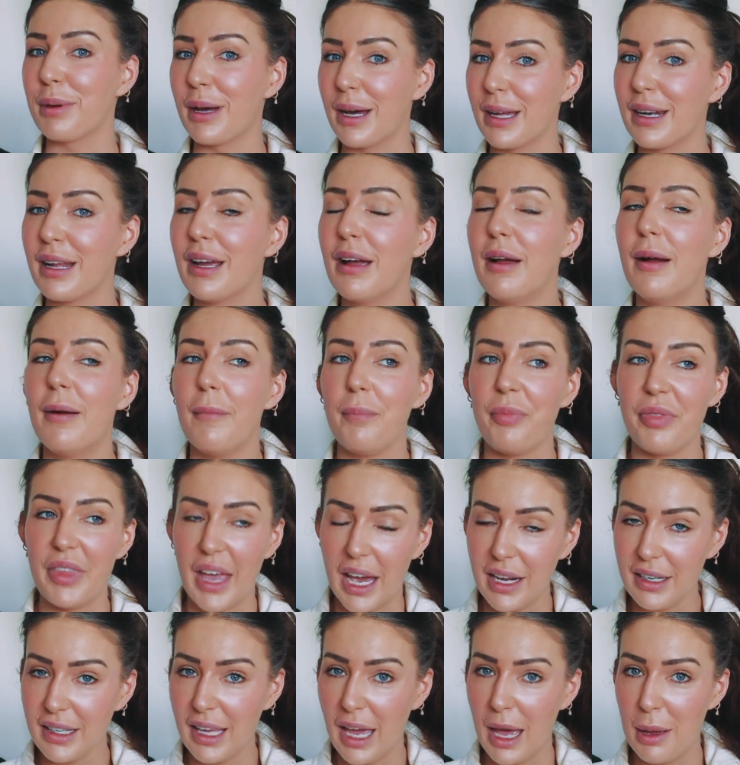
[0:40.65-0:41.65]
But
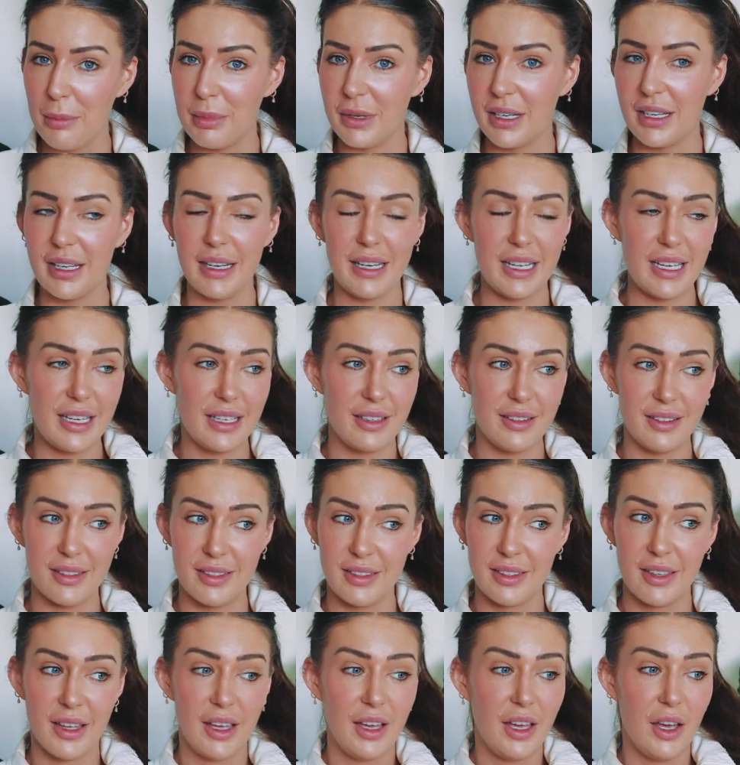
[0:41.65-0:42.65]
that cabinet
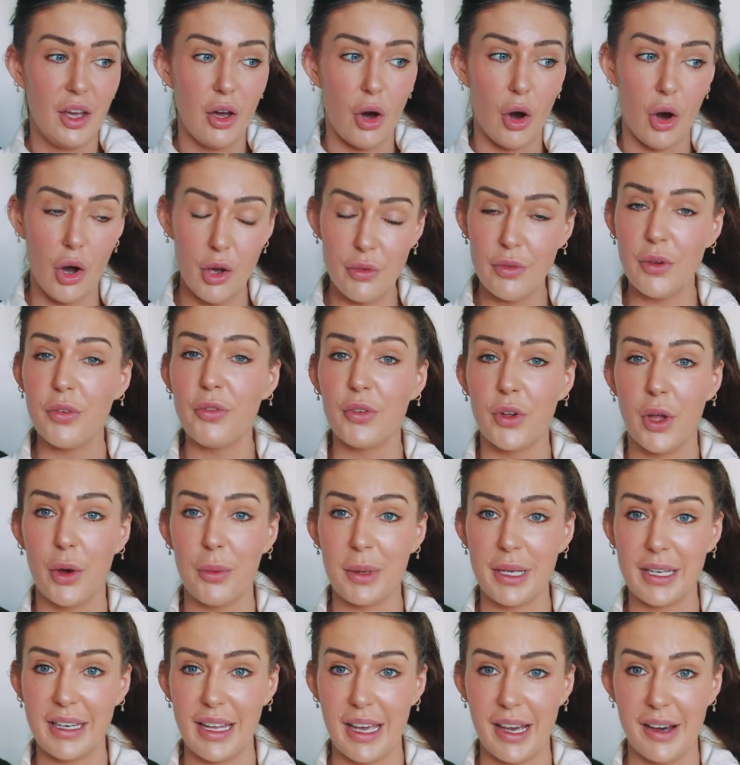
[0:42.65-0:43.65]
is
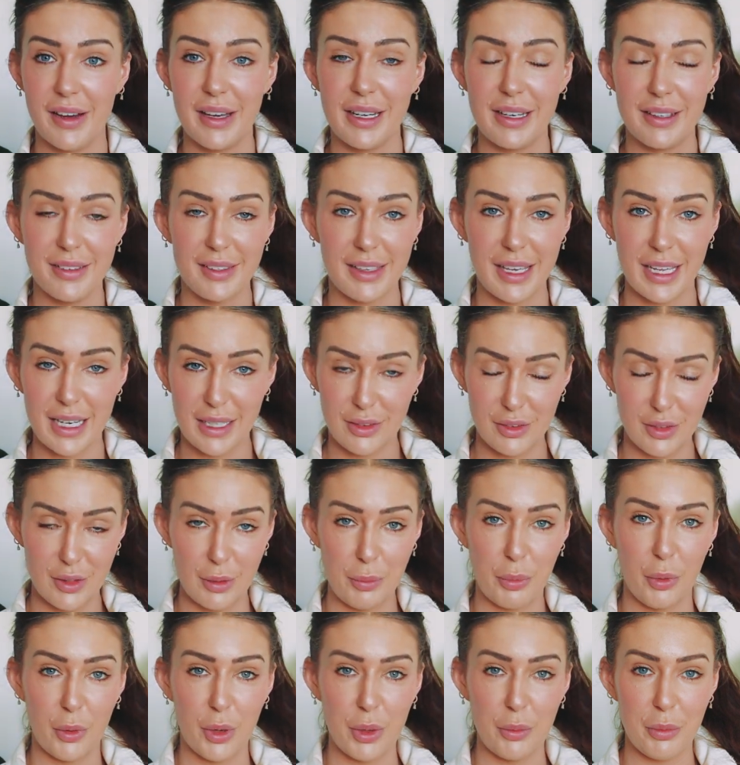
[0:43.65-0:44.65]
overflowing now and it's getting to
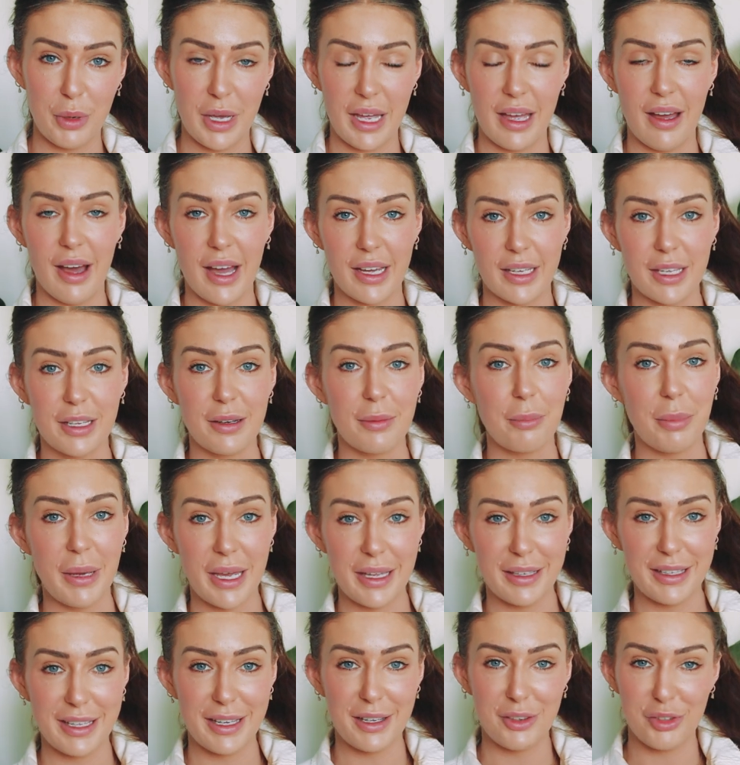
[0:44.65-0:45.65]
the point where I can
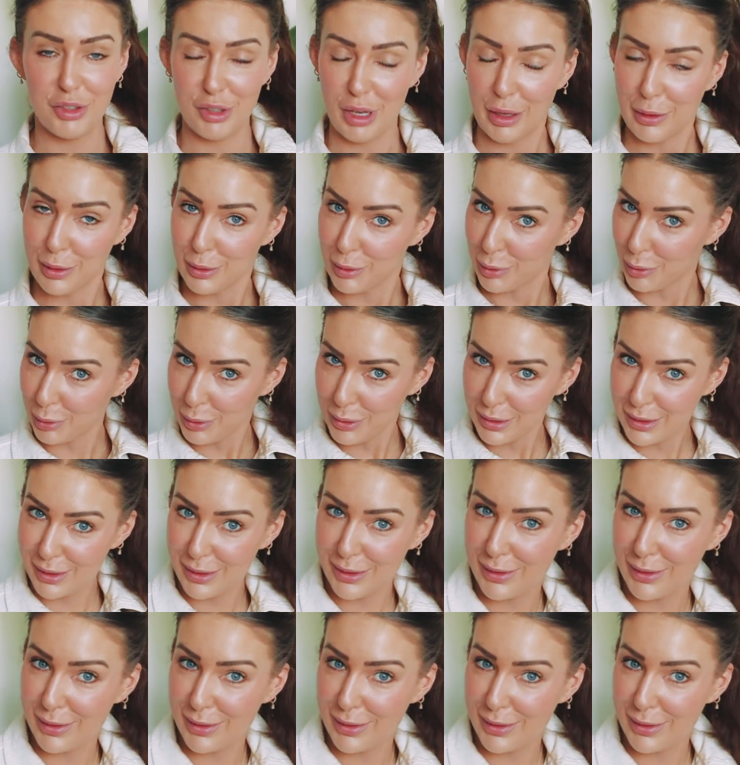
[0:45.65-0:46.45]
barely shut the doors.